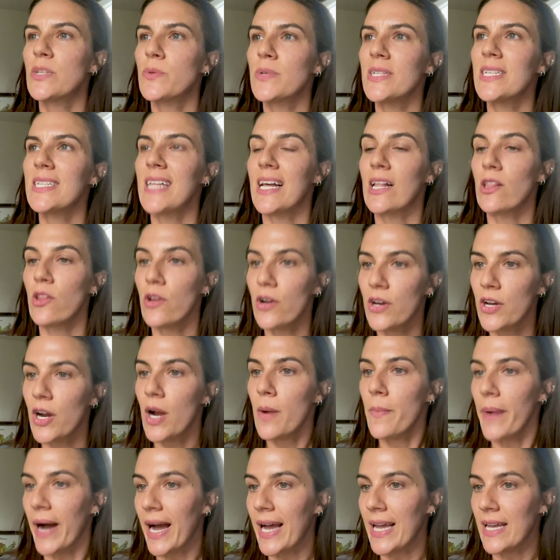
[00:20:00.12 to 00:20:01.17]
to really like look at
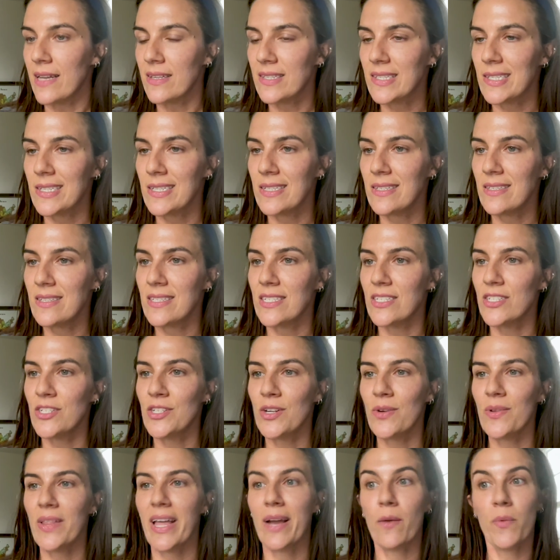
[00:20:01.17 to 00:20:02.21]
our biases,
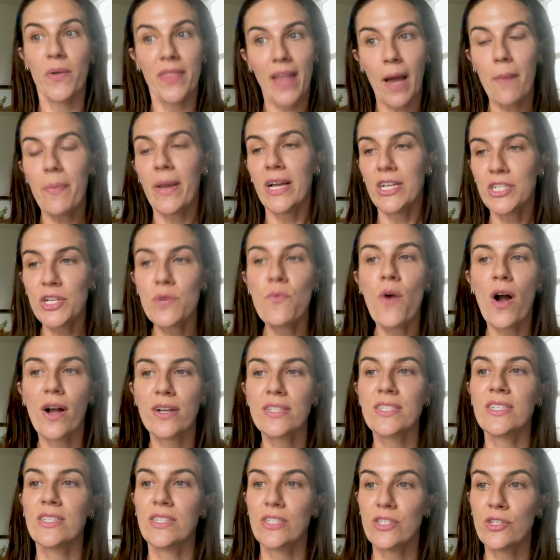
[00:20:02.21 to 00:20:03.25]
like when that patient
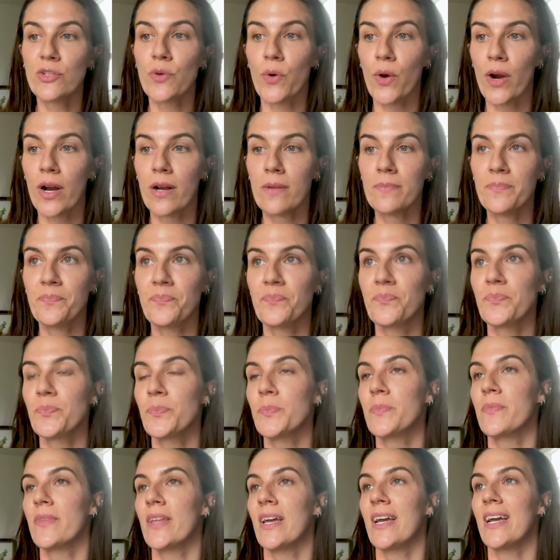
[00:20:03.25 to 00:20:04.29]
walks in the door,
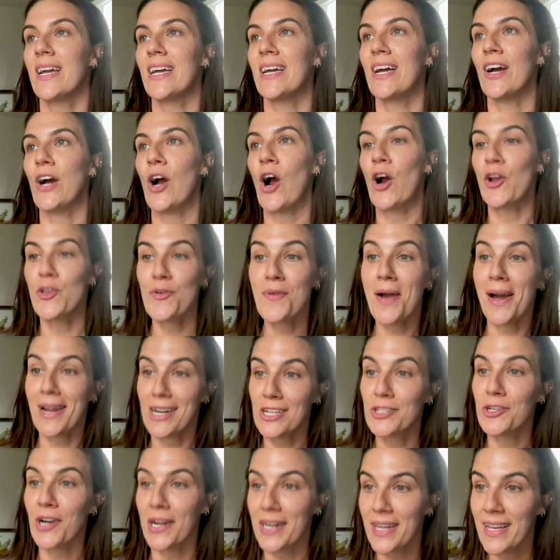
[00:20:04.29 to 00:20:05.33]
are you
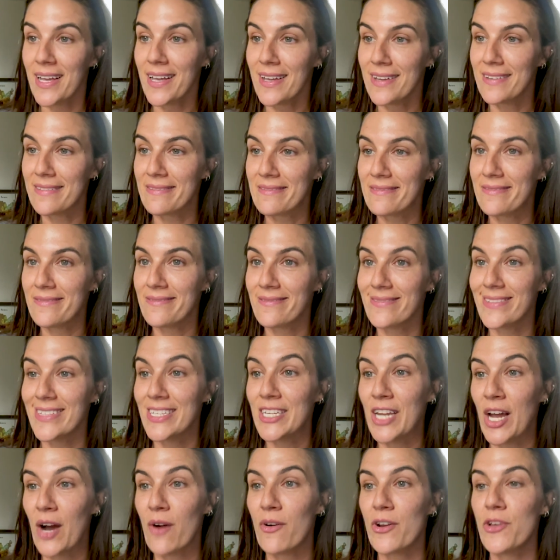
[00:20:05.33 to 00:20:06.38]
kind of dreading it?
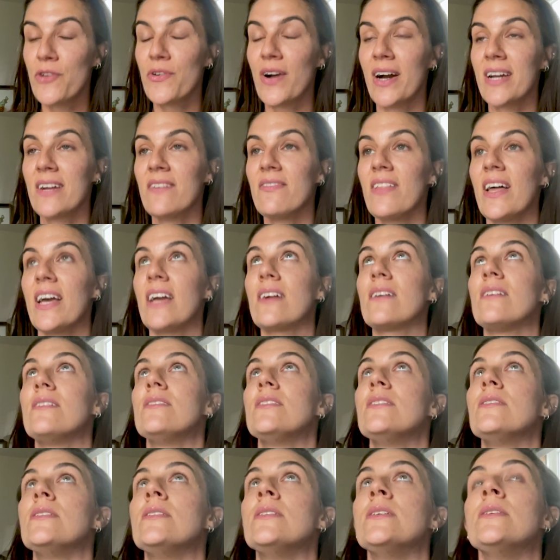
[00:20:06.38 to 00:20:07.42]
Are you kind of like,
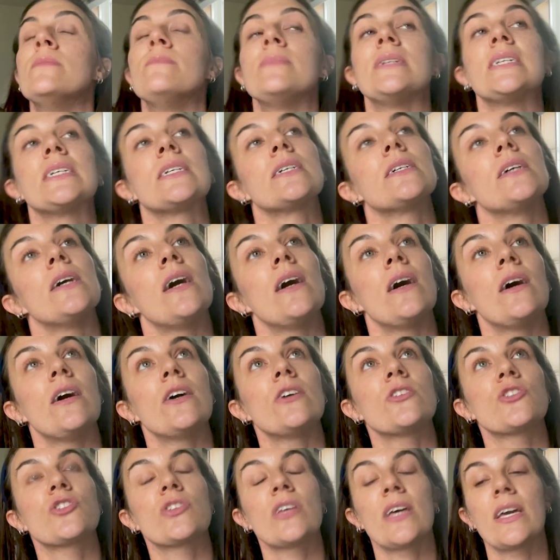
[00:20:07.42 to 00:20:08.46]
oh my
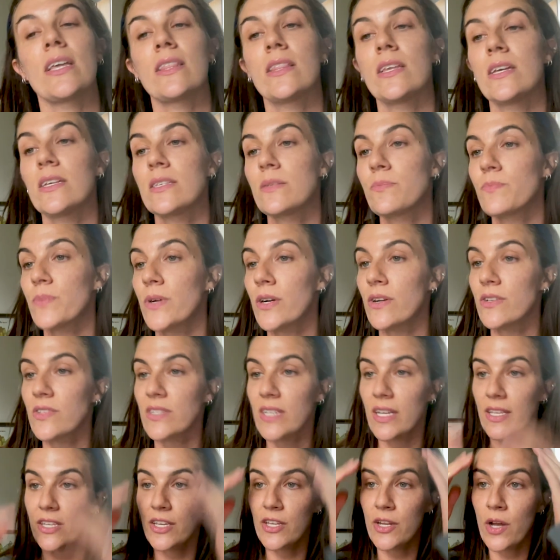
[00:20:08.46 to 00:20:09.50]
gosh, like this person,
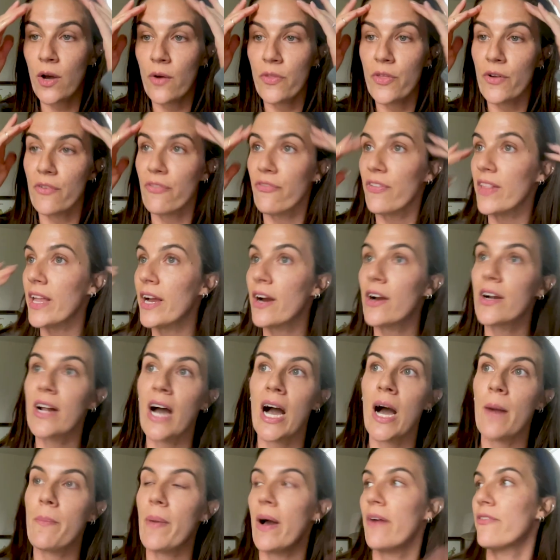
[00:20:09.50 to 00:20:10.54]
they're flared
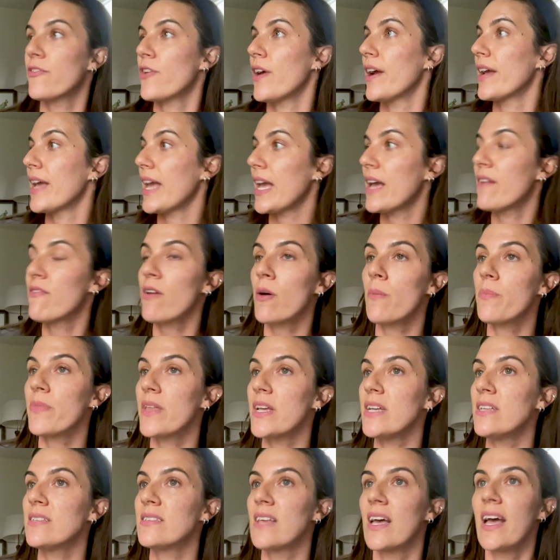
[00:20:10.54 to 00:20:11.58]
up after I gave them
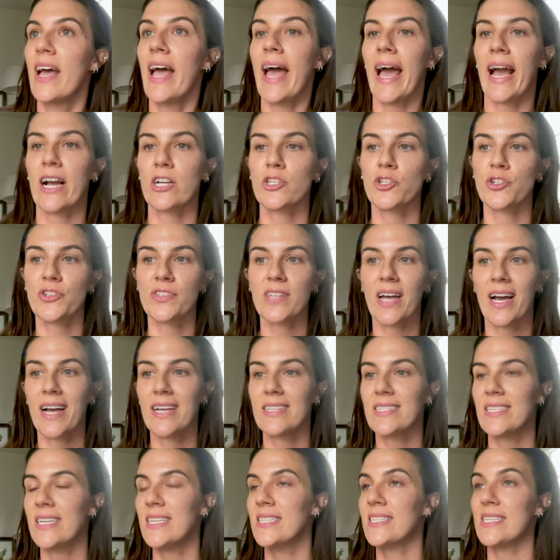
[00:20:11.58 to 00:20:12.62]
these
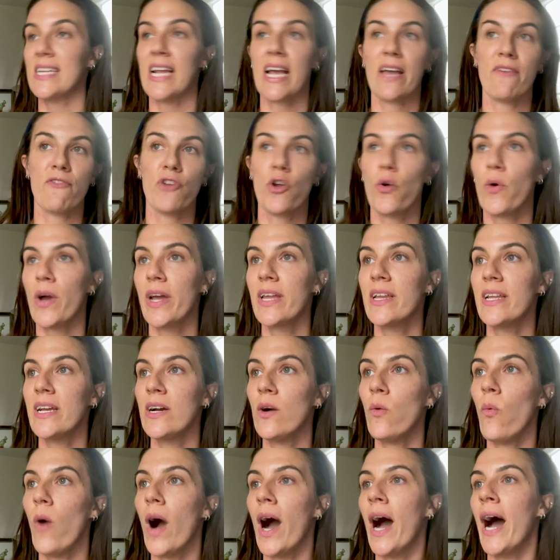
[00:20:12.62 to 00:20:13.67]
exercises and I have no
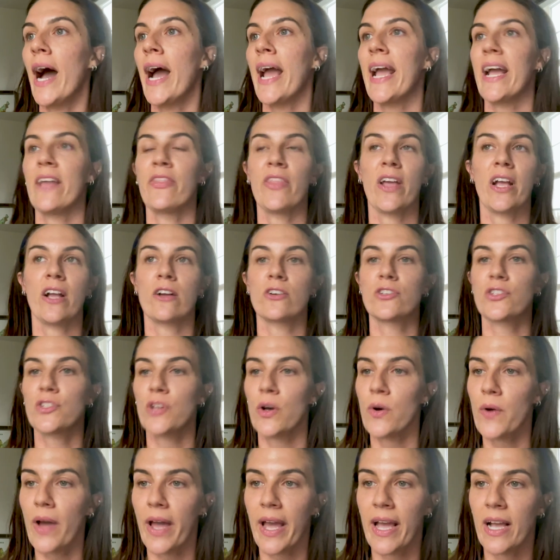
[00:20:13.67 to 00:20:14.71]
idea why. And they are
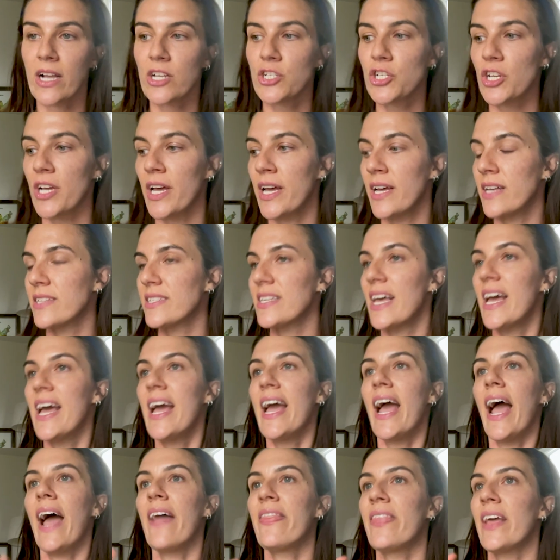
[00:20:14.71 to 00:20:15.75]
so anxious
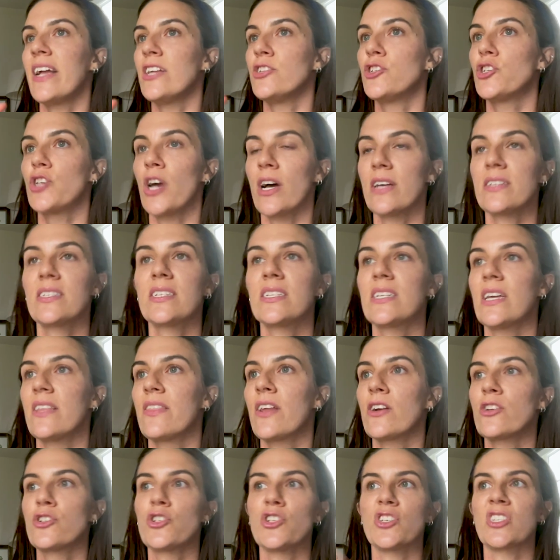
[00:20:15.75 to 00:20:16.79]
and they're
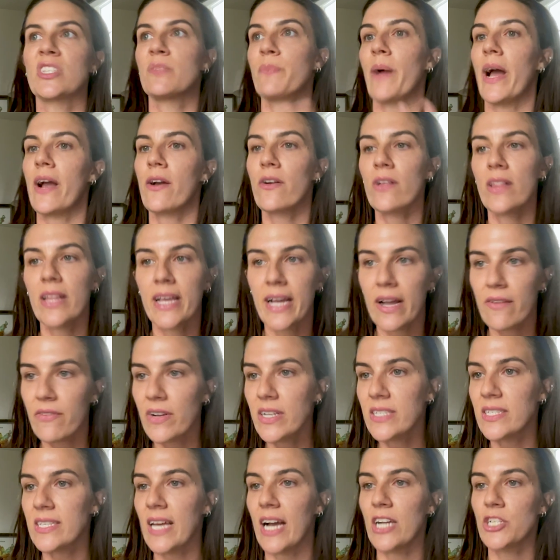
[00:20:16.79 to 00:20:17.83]
just spiraling
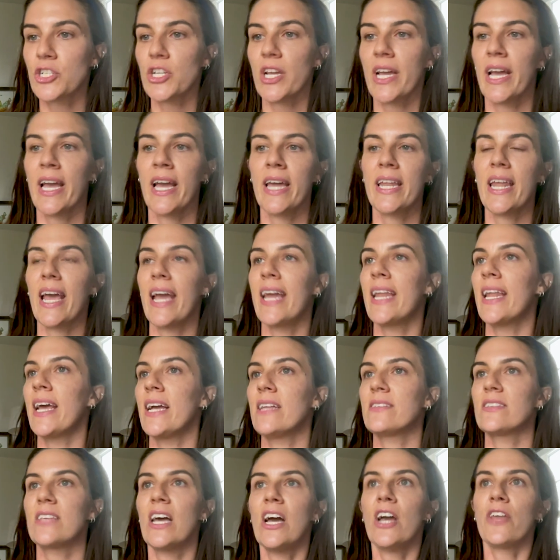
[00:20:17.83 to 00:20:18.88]
every session and
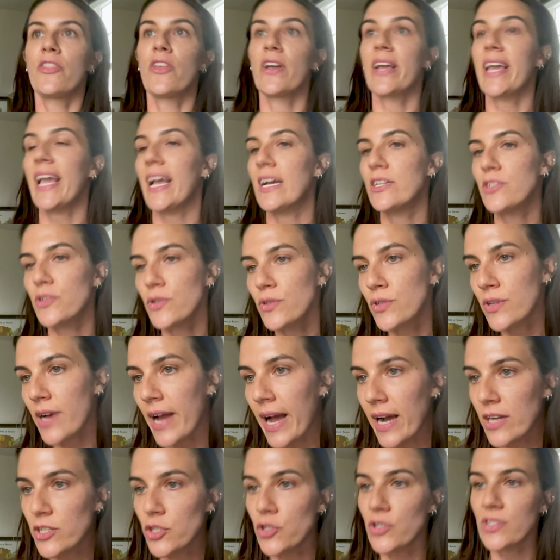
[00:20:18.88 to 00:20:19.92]
they can't do
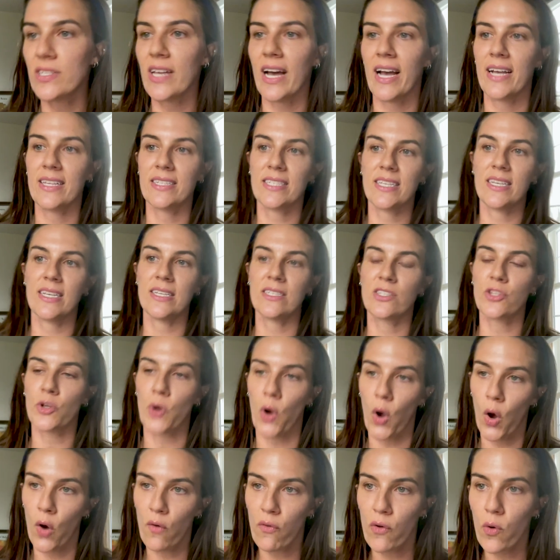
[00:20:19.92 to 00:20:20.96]
their exercises.
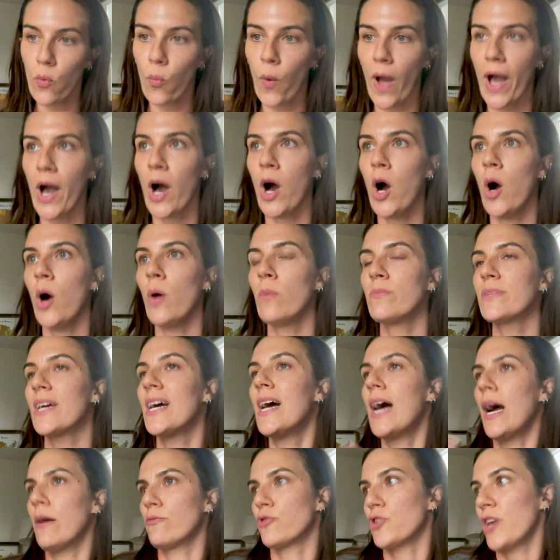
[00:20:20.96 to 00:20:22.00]
They're overwhelmed.
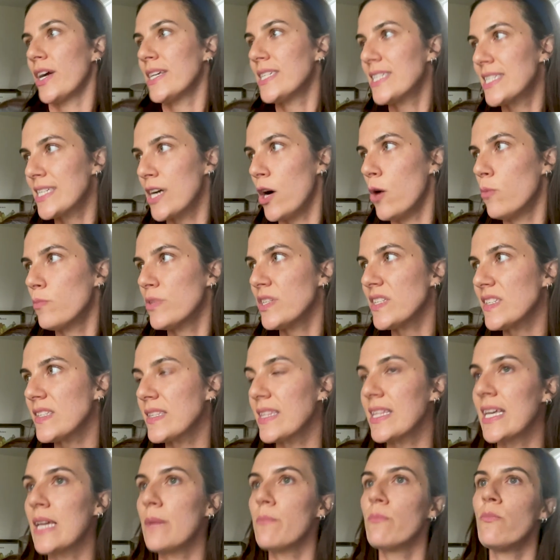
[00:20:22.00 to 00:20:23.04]
I'm trying to tell them to
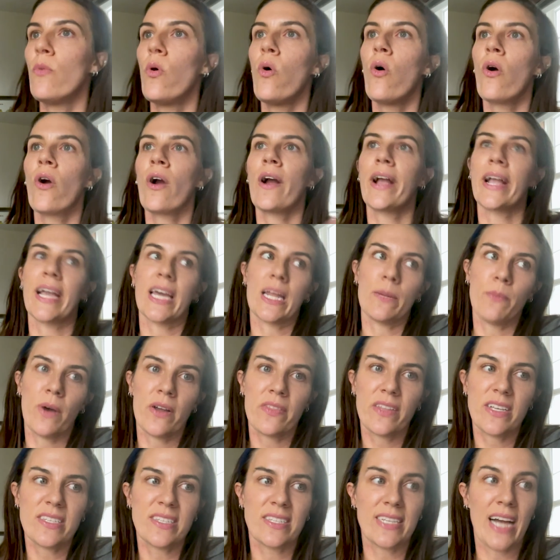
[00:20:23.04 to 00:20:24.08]
sleep more and get them
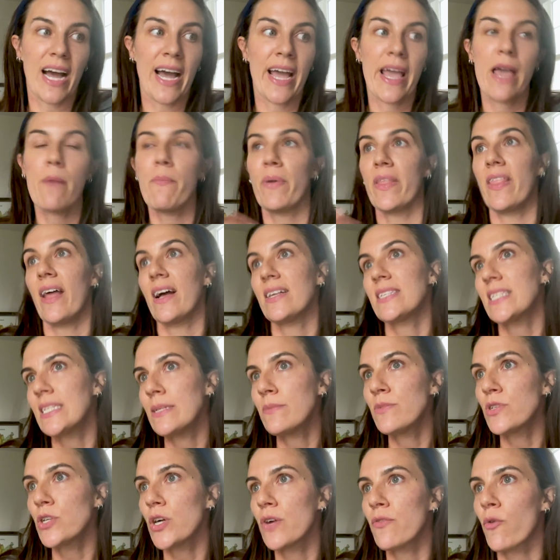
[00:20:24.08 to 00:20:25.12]
on this diet, but that
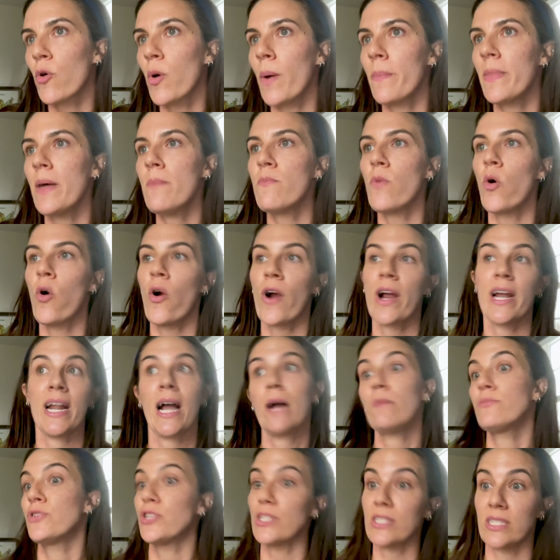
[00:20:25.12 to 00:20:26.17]
seems to overwhelm them more. And
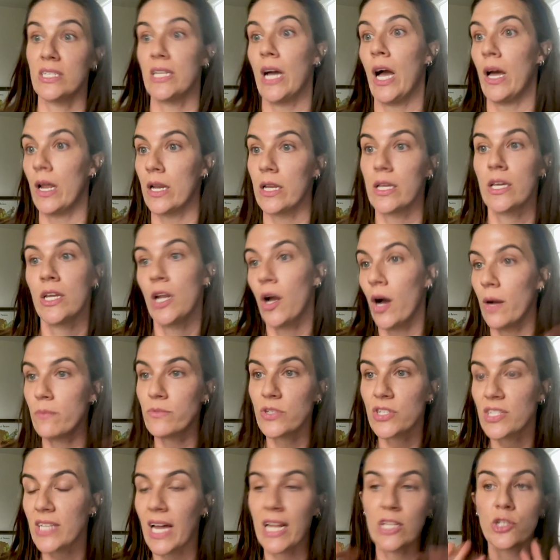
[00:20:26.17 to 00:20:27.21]
I'm just done. I
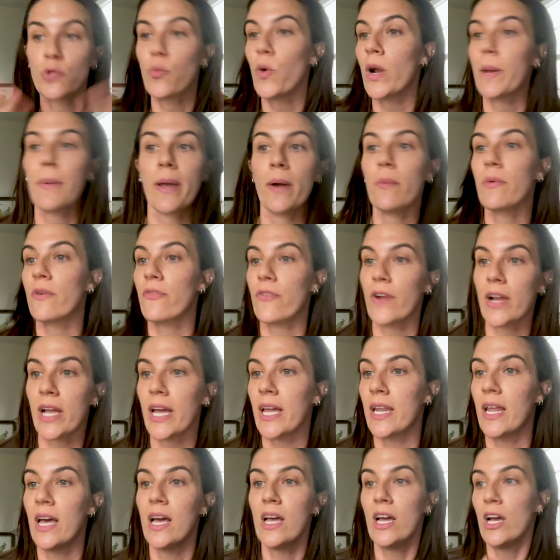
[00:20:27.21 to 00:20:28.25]
just want to be able to
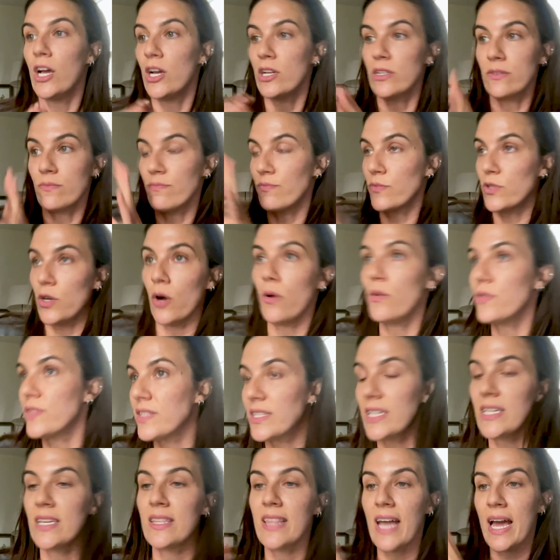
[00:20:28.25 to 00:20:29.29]
freaking go
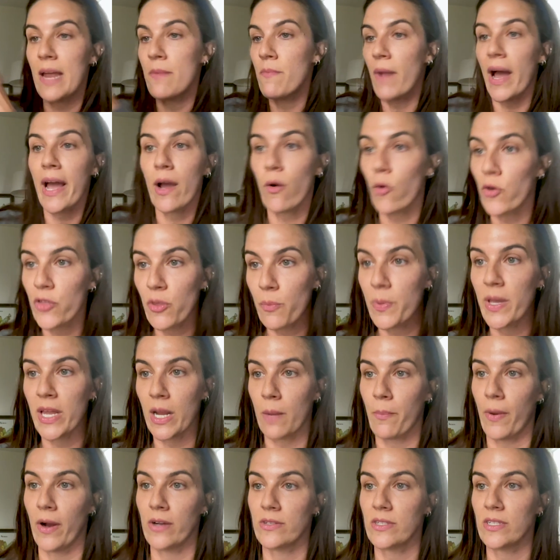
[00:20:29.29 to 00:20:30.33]
see then my
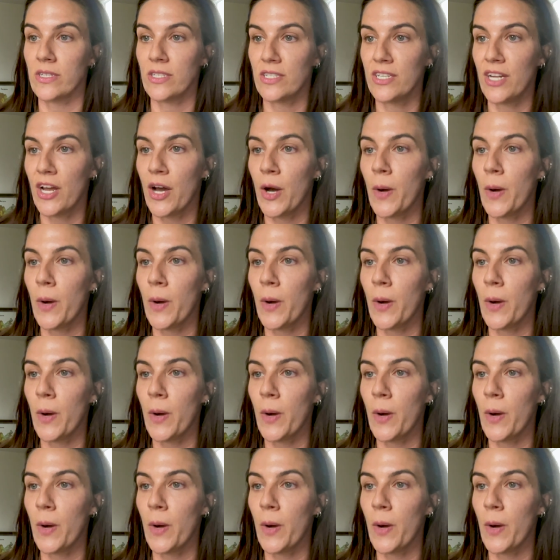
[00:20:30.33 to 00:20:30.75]
orthopedic person,